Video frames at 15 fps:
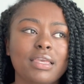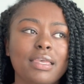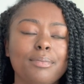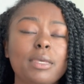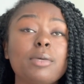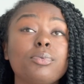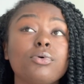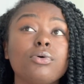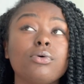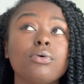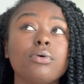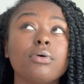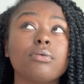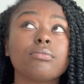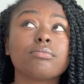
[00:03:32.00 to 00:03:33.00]

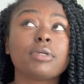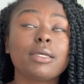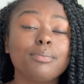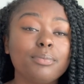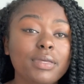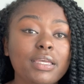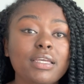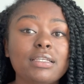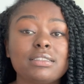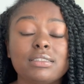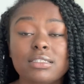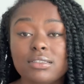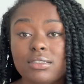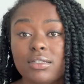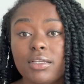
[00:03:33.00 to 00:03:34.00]
people can be
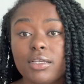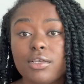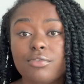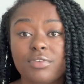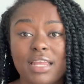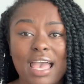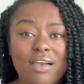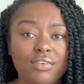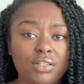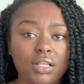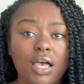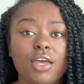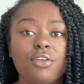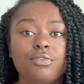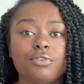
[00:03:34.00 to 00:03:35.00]
sensitive and have a
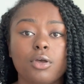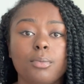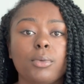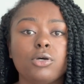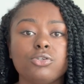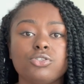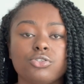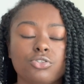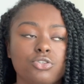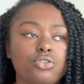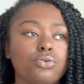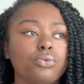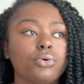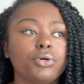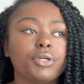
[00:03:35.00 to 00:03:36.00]
lot of emotions
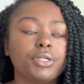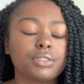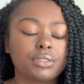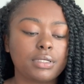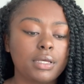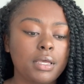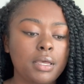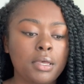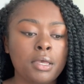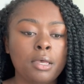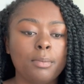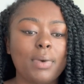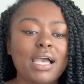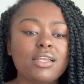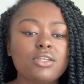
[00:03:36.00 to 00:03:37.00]
towards.
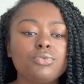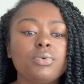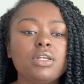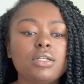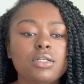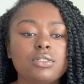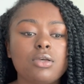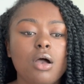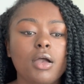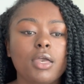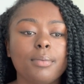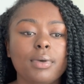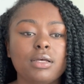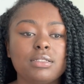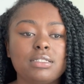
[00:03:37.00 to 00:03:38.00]
But I just wanted to talk
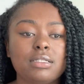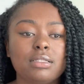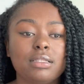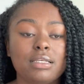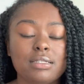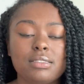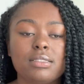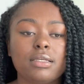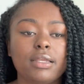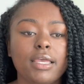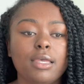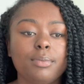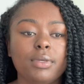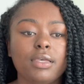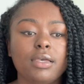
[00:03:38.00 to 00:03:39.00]
about this
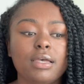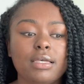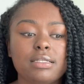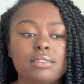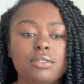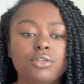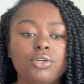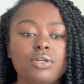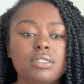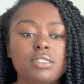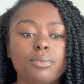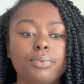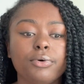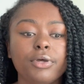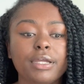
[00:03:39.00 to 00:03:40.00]
today, because it's
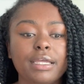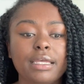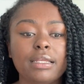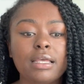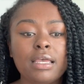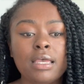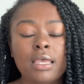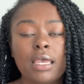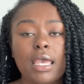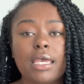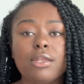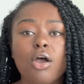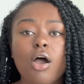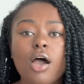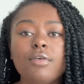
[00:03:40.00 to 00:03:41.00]
important.
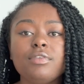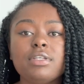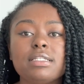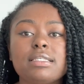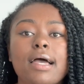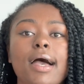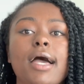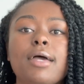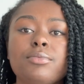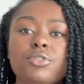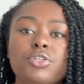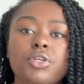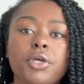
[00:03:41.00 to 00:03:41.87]
And oftentimes,